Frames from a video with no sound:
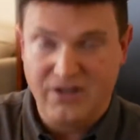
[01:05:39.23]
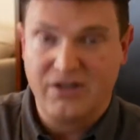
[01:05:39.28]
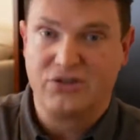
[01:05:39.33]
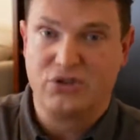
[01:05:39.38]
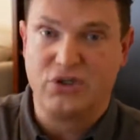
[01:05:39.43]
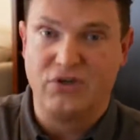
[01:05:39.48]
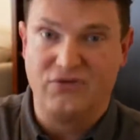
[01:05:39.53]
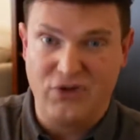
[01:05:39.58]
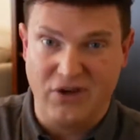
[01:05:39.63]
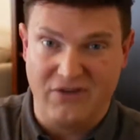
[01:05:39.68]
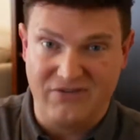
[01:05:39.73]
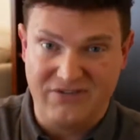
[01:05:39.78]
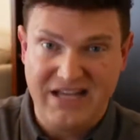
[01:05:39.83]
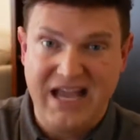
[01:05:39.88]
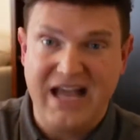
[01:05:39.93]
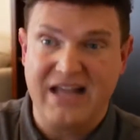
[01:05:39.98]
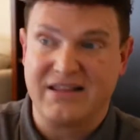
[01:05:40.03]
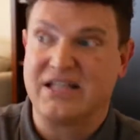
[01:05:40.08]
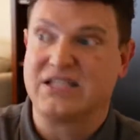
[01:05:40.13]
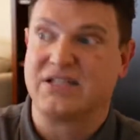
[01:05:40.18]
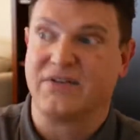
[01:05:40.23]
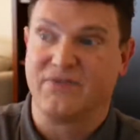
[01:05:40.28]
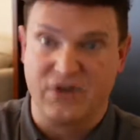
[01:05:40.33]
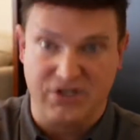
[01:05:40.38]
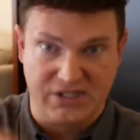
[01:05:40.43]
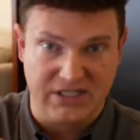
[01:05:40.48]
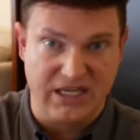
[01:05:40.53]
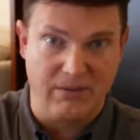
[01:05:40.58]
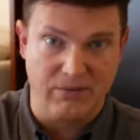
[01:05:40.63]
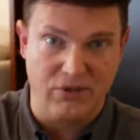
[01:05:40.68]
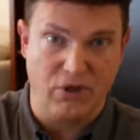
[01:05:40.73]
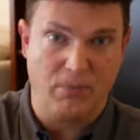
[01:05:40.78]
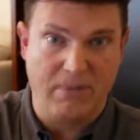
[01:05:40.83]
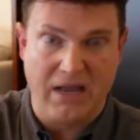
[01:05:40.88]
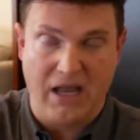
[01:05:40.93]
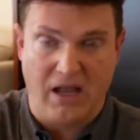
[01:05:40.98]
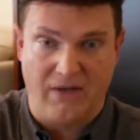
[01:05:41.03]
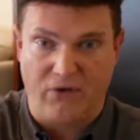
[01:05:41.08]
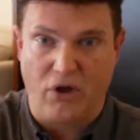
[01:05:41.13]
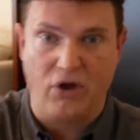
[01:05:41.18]
So if you have debt, that's the first thing I would do.
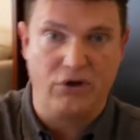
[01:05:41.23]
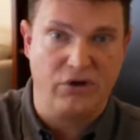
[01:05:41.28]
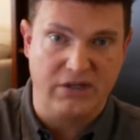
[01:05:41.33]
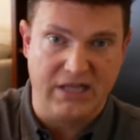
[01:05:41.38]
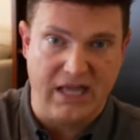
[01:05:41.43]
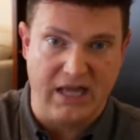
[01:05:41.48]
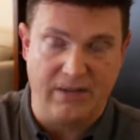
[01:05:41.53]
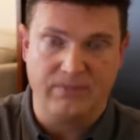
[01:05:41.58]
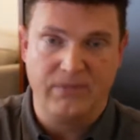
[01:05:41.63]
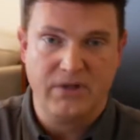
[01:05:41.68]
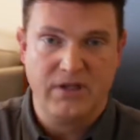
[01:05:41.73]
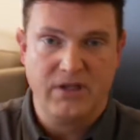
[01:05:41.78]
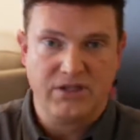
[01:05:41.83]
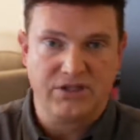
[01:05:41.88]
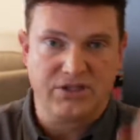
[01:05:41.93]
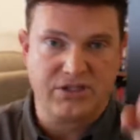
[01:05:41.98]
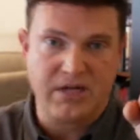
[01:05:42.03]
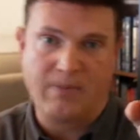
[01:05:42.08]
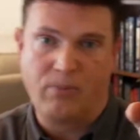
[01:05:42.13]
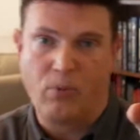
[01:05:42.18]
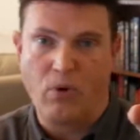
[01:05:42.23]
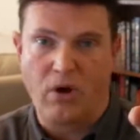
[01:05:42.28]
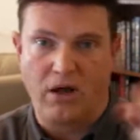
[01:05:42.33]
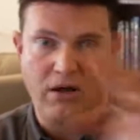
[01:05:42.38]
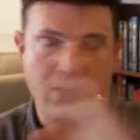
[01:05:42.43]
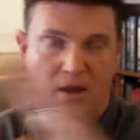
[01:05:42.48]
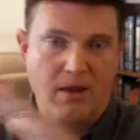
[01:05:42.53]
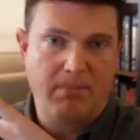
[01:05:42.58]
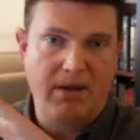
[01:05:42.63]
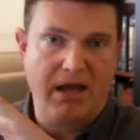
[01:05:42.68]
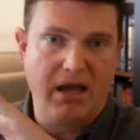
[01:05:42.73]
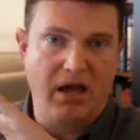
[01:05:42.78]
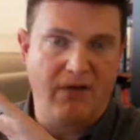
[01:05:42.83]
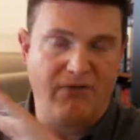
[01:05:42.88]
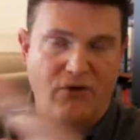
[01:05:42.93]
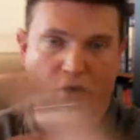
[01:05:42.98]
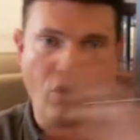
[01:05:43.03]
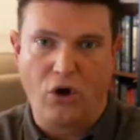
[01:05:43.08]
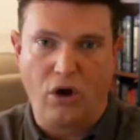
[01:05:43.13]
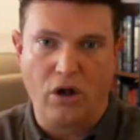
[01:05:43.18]
Pay off all your debt. Step one, pay
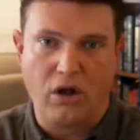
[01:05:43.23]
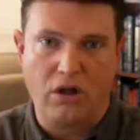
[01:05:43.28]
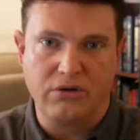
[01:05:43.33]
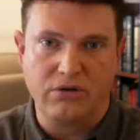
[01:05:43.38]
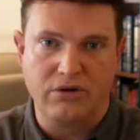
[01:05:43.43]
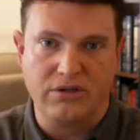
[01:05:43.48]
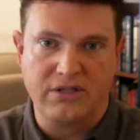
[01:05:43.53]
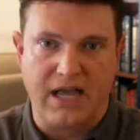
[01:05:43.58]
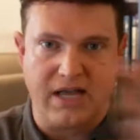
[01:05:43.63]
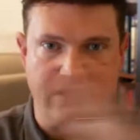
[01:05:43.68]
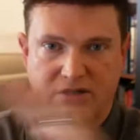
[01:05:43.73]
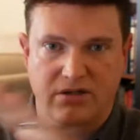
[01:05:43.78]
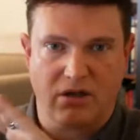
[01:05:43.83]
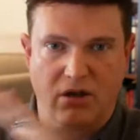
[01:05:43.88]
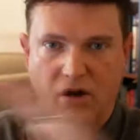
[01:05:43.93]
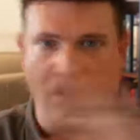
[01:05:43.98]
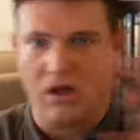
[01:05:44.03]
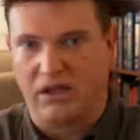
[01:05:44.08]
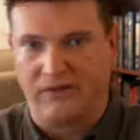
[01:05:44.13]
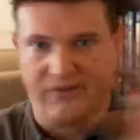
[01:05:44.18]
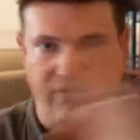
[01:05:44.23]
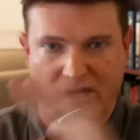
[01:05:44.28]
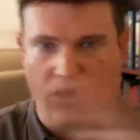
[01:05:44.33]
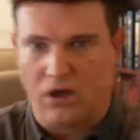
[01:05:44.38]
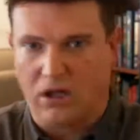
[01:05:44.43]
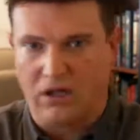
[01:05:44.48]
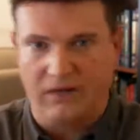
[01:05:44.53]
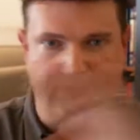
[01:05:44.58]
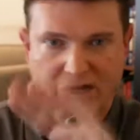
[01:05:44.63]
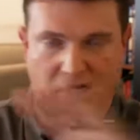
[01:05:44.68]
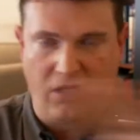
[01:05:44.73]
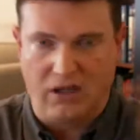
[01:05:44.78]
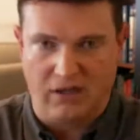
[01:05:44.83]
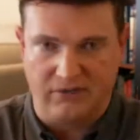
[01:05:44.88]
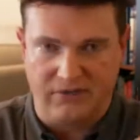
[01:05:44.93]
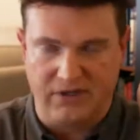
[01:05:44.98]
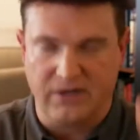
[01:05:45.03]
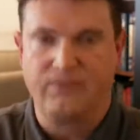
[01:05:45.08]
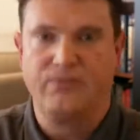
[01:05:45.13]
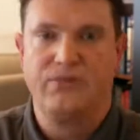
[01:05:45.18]
off all your debt. All of it, all of it, all
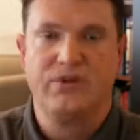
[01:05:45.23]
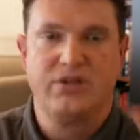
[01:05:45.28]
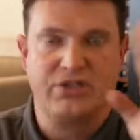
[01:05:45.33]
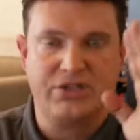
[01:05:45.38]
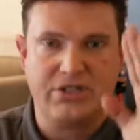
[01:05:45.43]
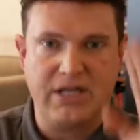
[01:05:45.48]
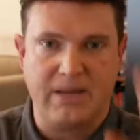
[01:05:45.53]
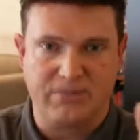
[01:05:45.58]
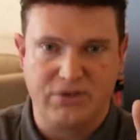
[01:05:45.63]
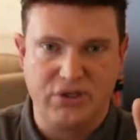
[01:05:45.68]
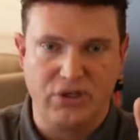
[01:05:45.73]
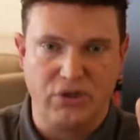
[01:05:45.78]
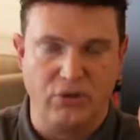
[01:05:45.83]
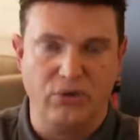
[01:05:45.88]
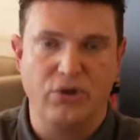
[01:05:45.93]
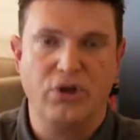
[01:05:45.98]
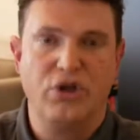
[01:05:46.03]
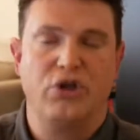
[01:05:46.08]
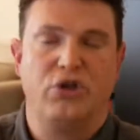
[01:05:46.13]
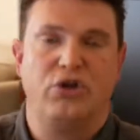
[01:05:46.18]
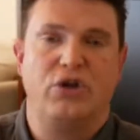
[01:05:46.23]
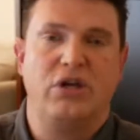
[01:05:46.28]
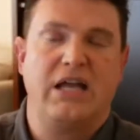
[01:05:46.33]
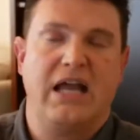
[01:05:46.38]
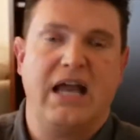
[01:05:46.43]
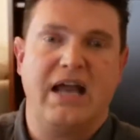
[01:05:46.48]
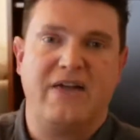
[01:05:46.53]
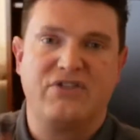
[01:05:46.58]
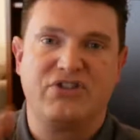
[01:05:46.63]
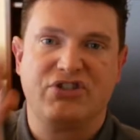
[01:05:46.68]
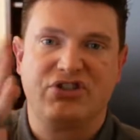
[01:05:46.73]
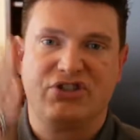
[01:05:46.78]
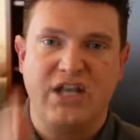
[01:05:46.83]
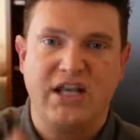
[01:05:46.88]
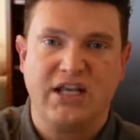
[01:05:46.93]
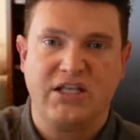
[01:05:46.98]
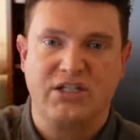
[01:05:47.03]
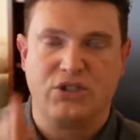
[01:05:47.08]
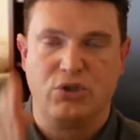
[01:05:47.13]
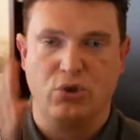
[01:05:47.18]
of it. Step two, you need to have
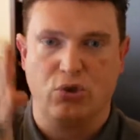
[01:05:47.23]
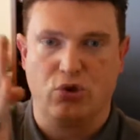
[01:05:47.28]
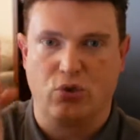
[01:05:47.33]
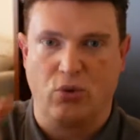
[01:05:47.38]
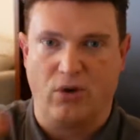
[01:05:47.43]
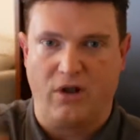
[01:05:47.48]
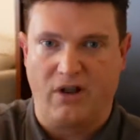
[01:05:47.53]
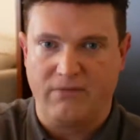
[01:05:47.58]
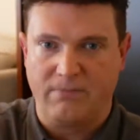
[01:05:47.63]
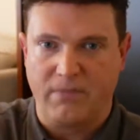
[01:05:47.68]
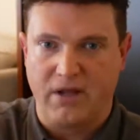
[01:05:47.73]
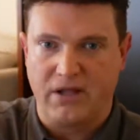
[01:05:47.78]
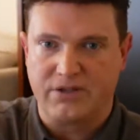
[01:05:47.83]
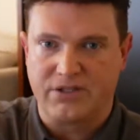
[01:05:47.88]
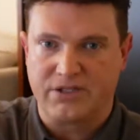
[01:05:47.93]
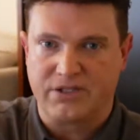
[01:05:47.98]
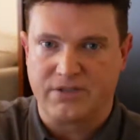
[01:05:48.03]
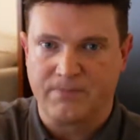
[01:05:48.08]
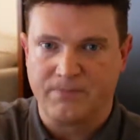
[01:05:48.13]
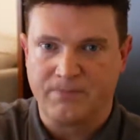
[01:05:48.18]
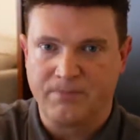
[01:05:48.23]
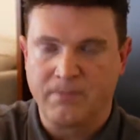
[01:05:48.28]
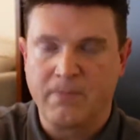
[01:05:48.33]
6 to 12 months